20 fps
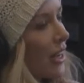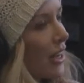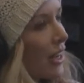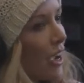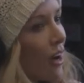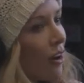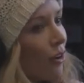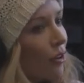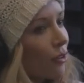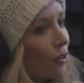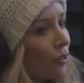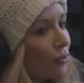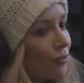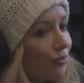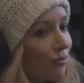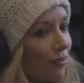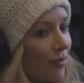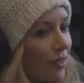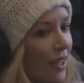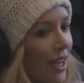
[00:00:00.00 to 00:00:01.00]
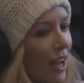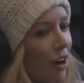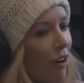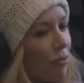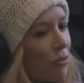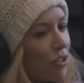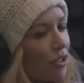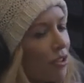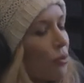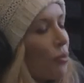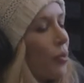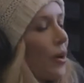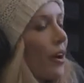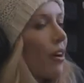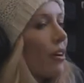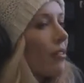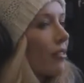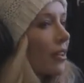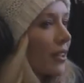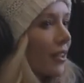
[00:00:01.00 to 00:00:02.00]
And now I'm just
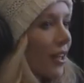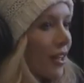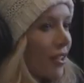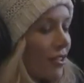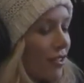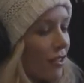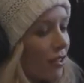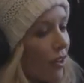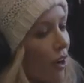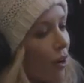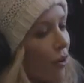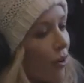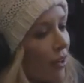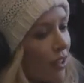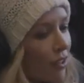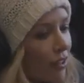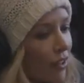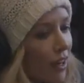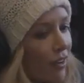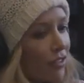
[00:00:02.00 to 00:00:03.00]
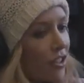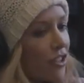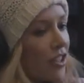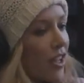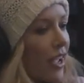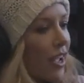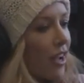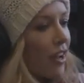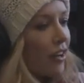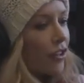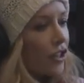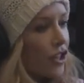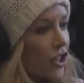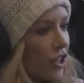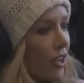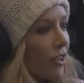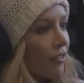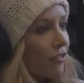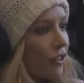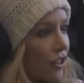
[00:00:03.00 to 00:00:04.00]
aware of it. I just know I either have to tan or
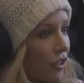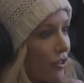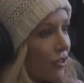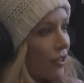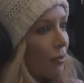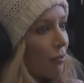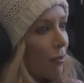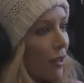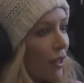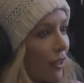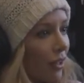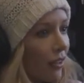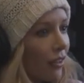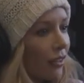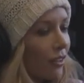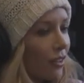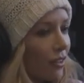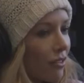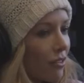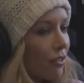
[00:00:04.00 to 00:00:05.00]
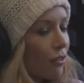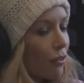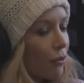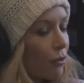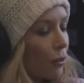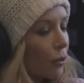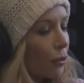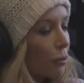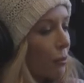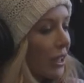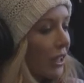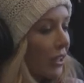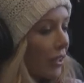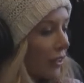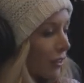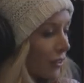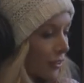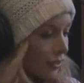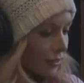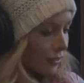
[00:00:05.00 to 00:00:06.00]
shave or do something that is
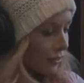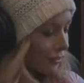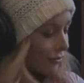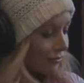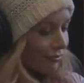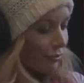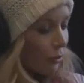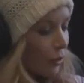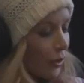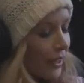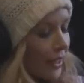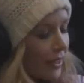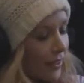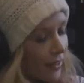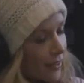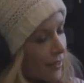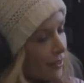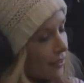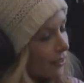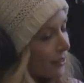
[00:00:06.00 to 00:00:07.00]
grooming related.